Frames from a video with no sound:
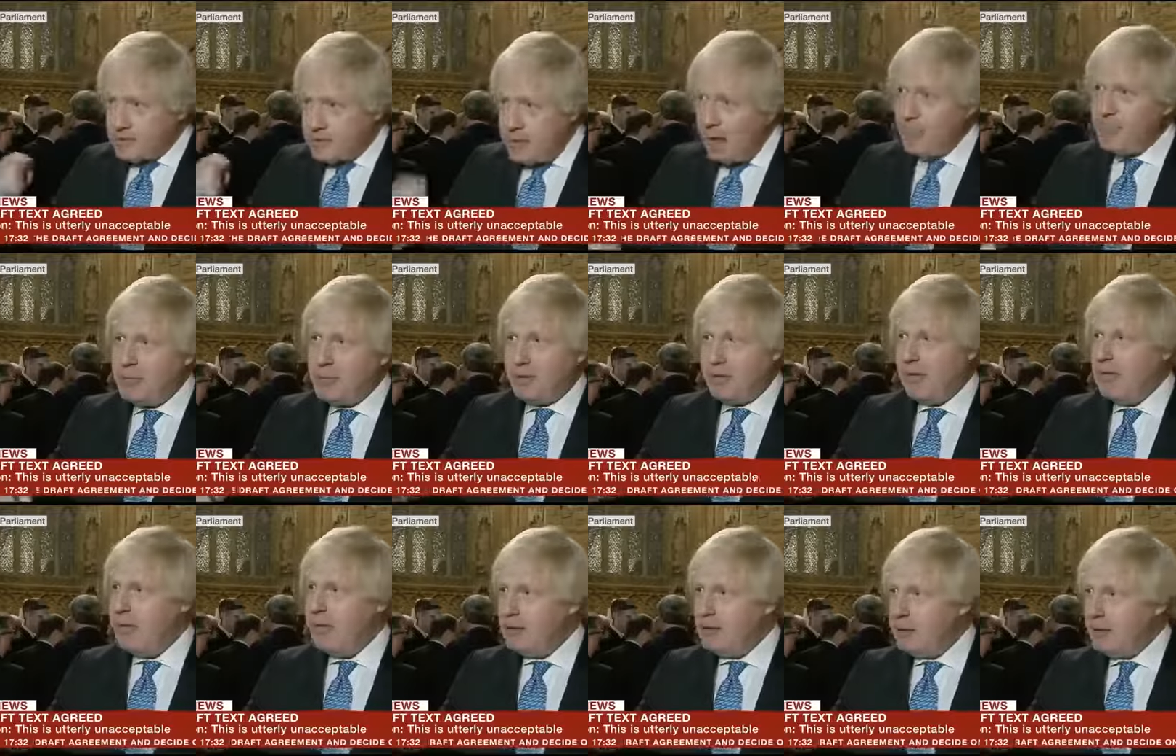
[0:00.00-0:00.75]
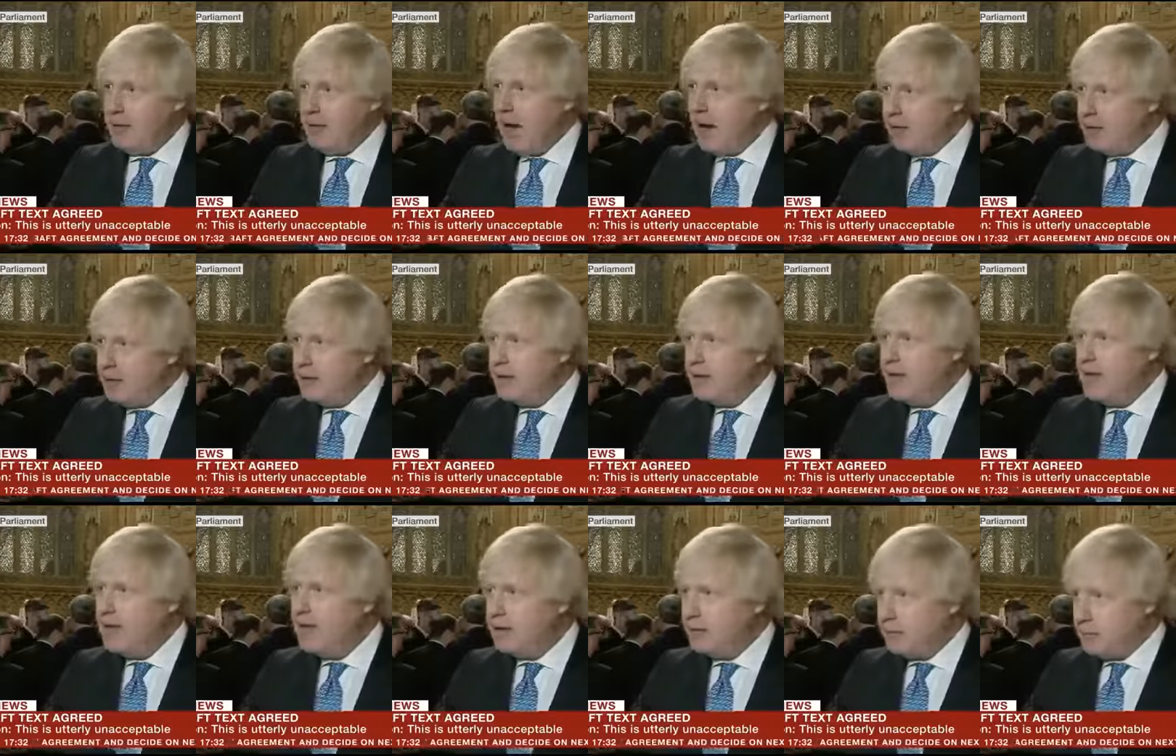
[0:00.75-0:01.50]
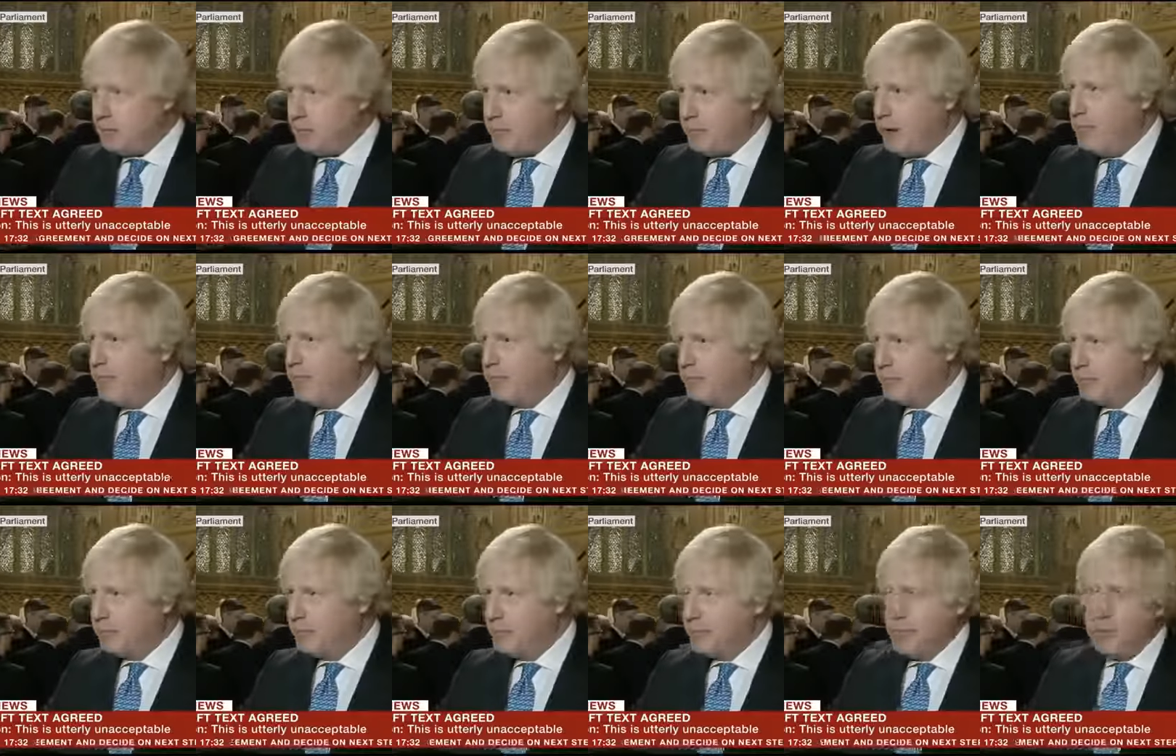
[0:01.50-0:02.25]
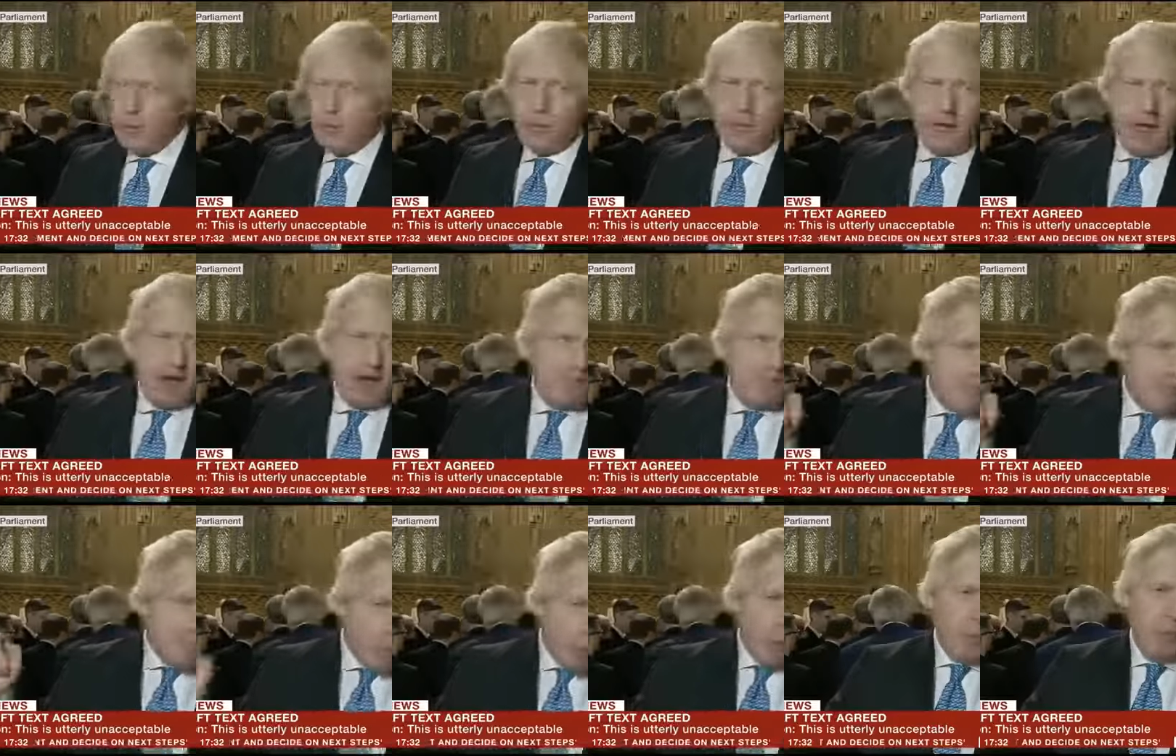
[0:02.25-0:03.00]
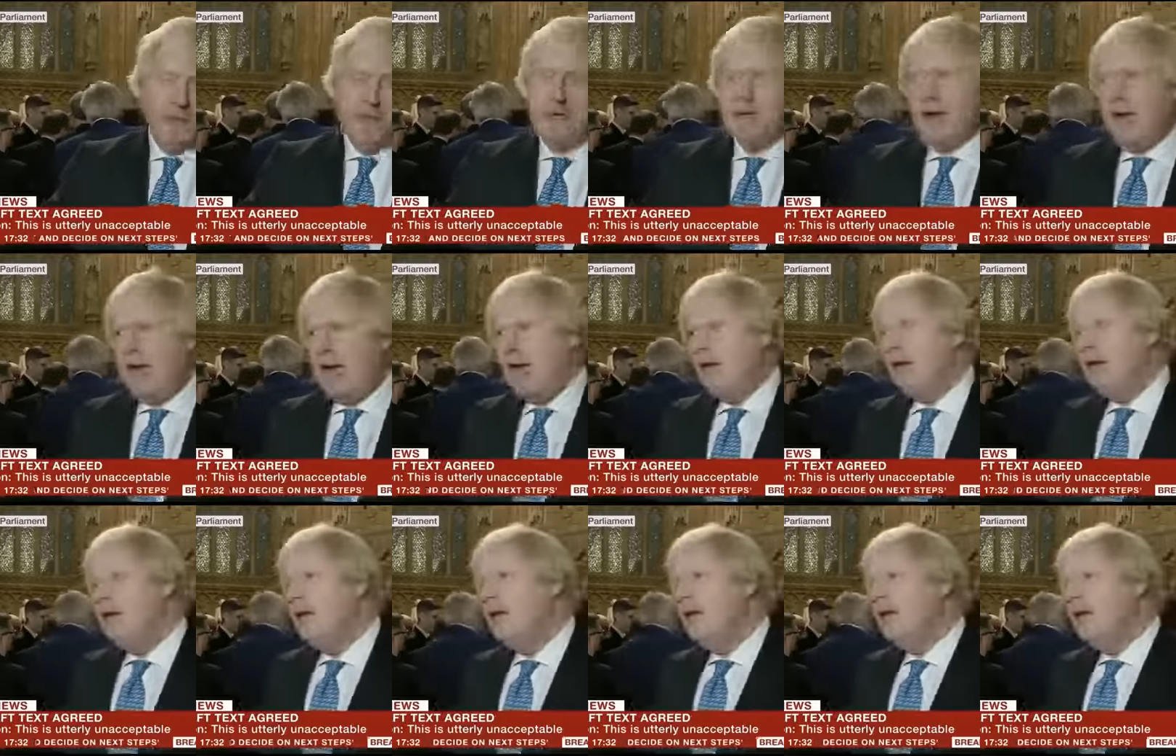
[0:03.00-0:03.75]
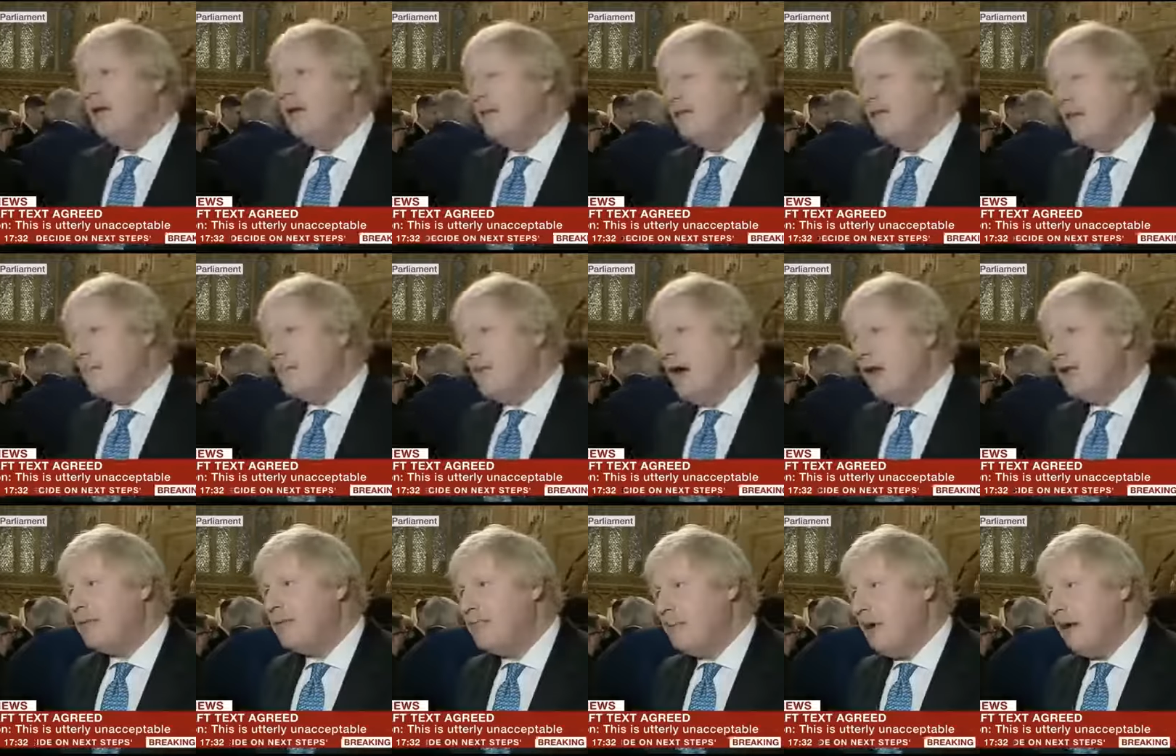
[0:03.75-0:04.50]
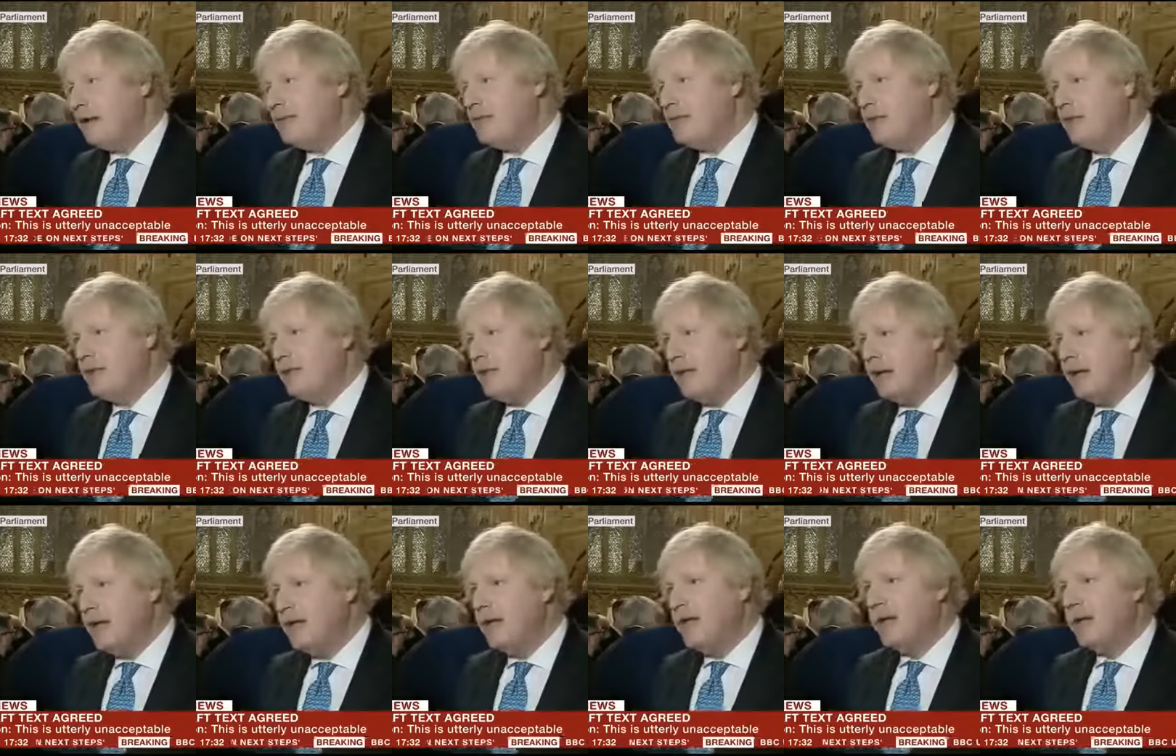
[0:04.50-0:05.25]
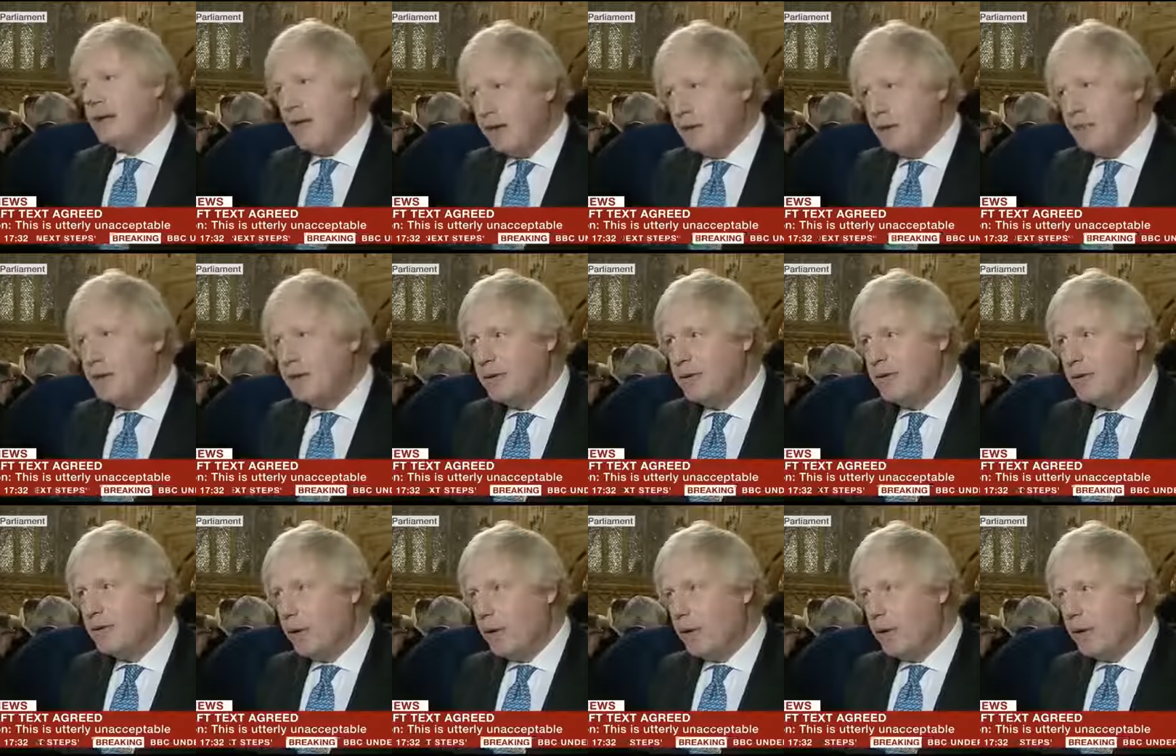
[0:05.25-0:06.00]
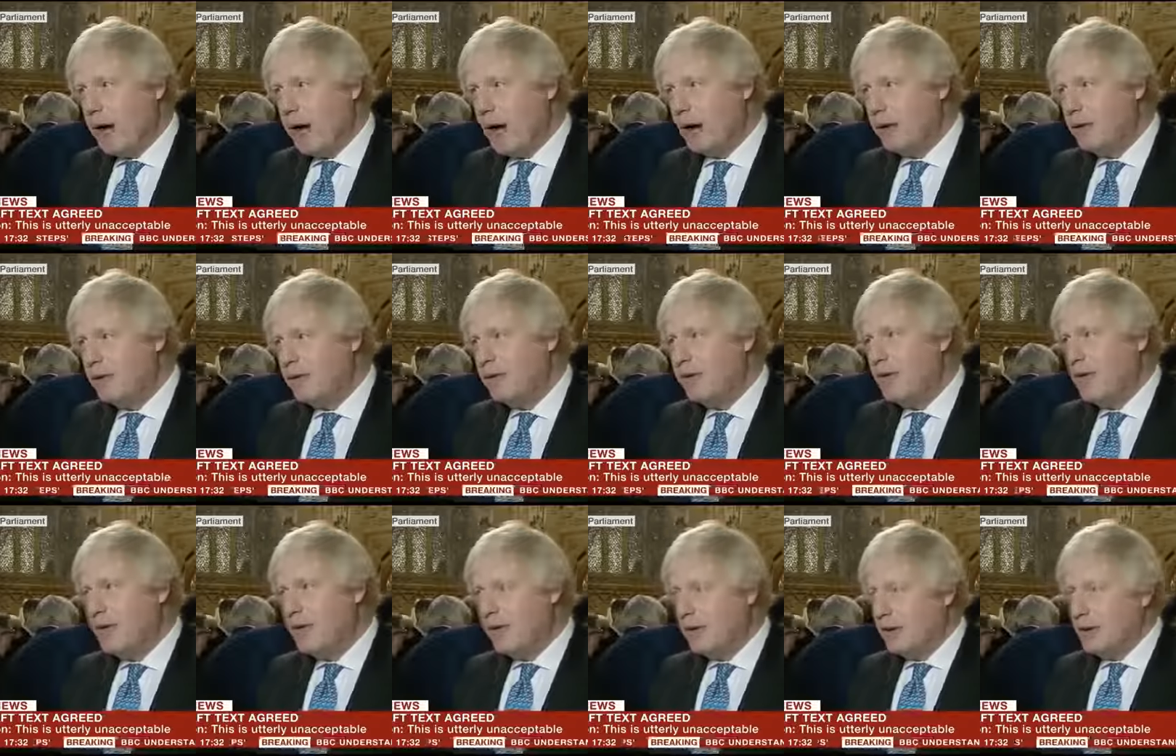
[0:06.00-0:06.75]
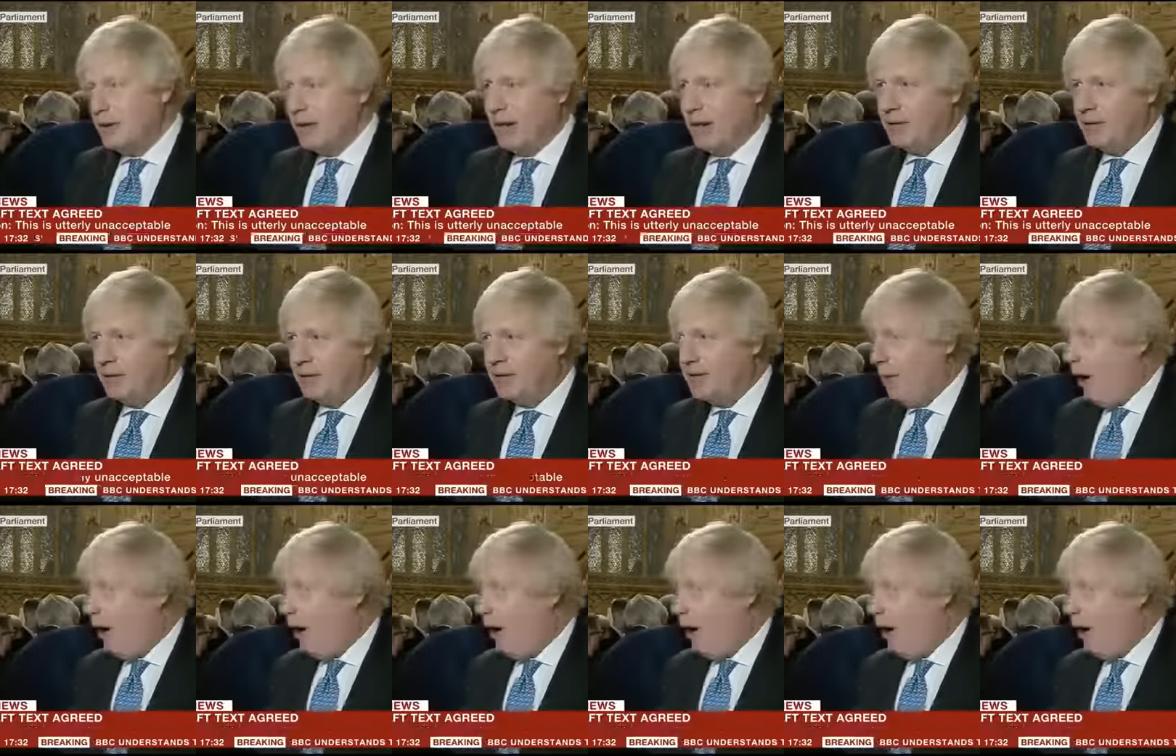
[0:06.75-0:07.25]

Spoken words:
Dublin, under these proposals, would have more say in some aspects of the government of Northern Ireland than London.